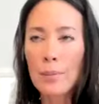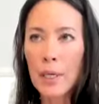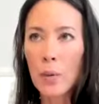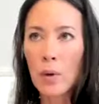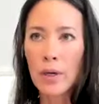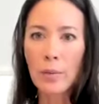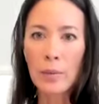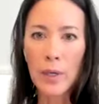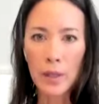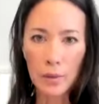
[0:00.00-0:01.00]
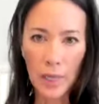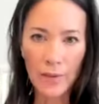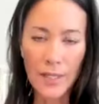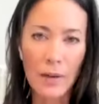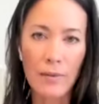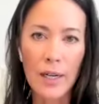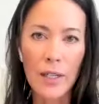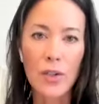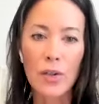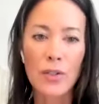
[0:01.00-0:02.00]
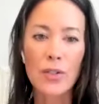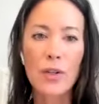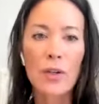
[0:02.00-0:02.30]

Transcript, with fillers: big one, one of the lifestyle factors.